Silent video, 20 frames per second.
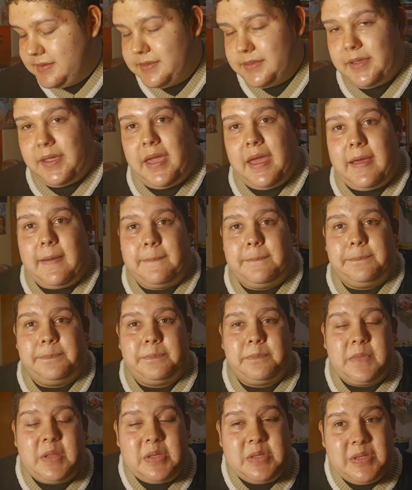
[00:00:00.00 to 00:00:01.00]
So yeah,
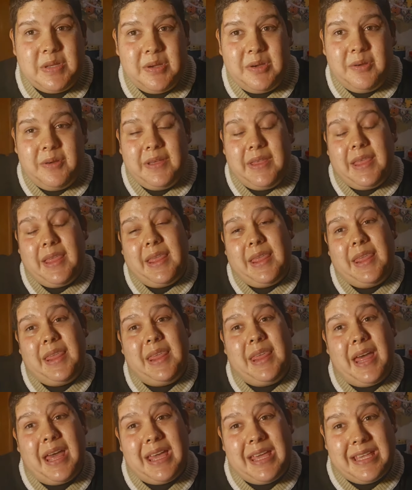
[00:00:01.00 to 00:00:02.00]
so
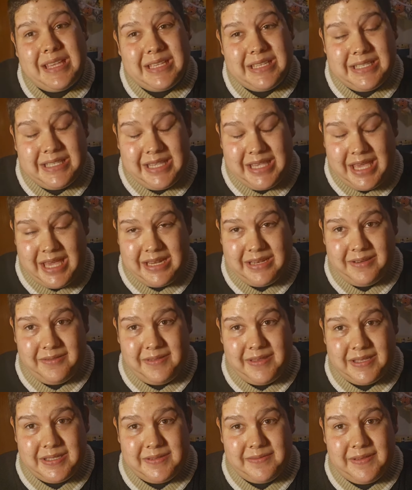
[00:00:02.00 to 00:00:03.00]
that is the end
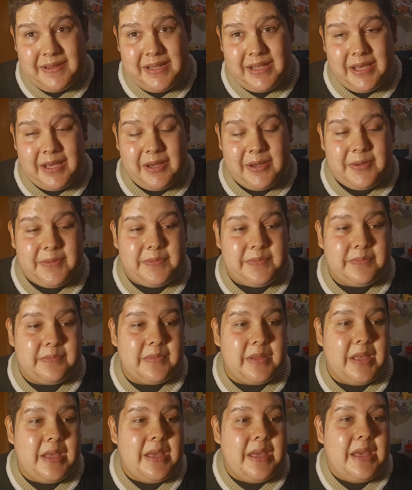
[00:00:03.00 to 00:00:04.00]
of this video.
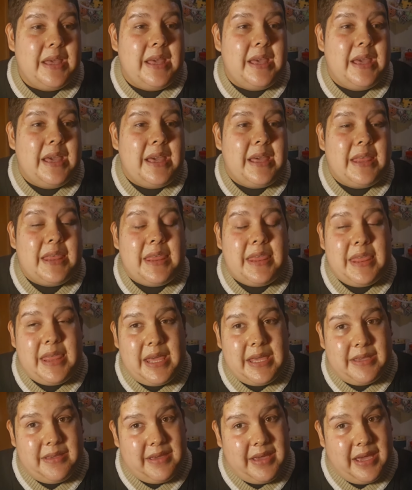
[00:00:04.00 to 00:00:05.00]

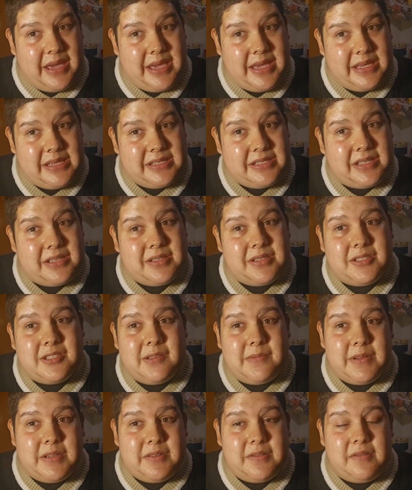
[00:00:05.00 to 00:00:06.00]
Thank you guys
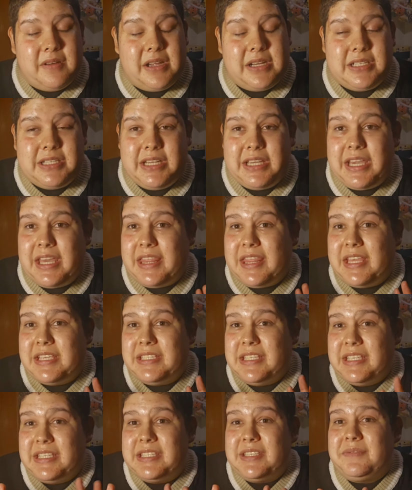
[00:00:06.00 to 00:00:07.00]
so much for watching.
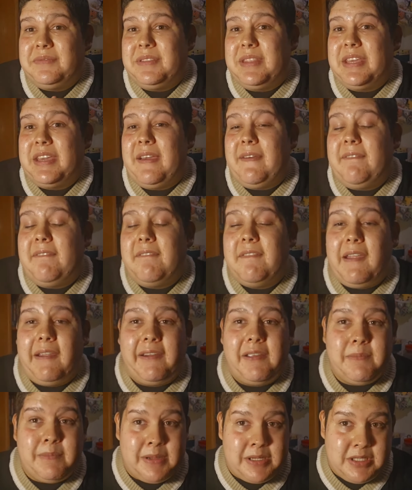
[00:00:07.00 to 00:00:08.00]
This is something
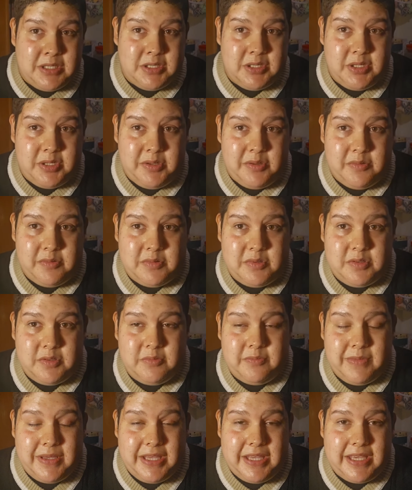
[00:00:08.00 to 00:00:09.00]
very much new to
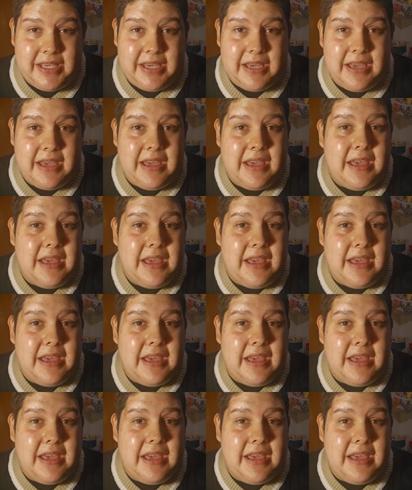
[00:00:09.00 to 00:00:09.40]
me,